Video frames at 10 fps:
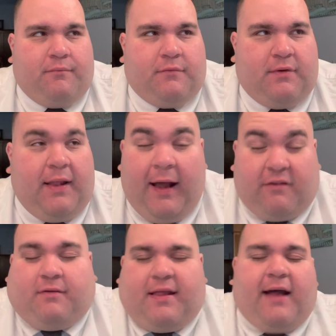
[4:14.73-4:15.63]

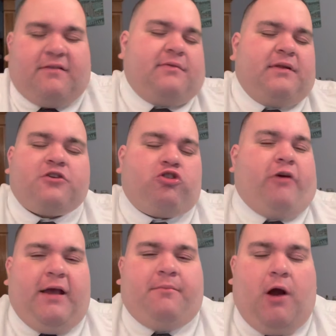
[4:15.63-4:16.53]
that's the
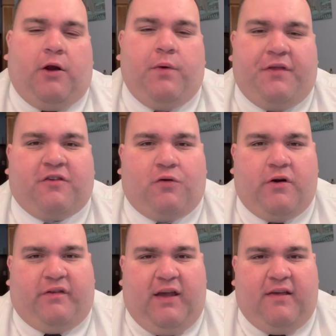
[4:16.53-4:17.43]
trademark with a
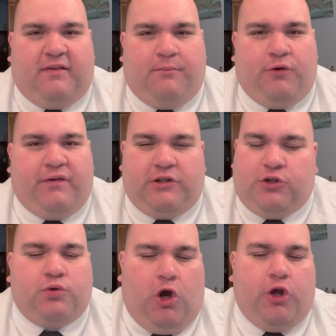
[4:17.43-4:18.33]
Scorsese movie.
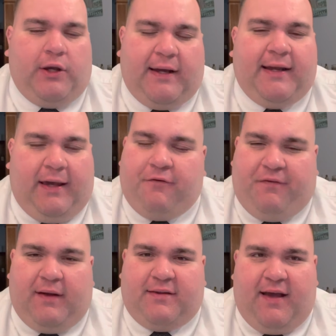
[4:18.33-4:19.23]
You know you're going to get a
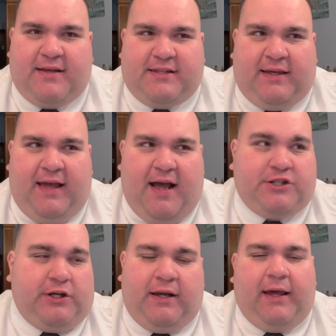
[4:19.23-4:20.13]
fantastic
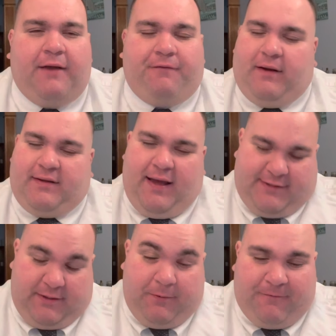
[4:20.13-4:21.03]
cast. You're going to get
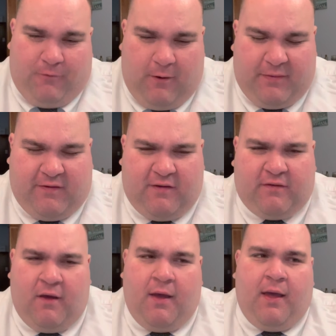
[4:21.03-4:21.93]
fantastic
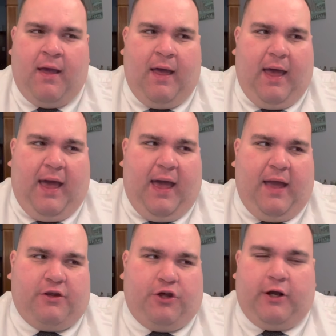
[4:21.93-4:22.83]
performances.
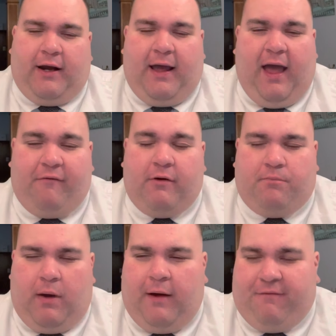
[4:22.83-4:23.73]
And you're going to have
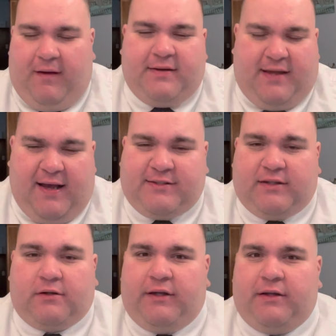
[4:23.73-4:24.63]
a
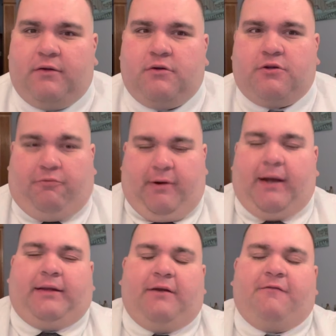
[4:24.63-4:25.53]
fantastically
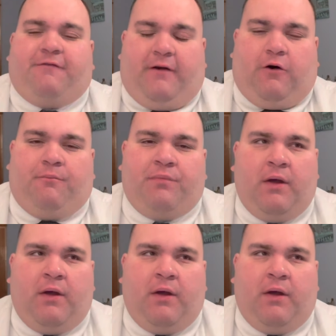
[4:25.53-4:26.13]
directed film.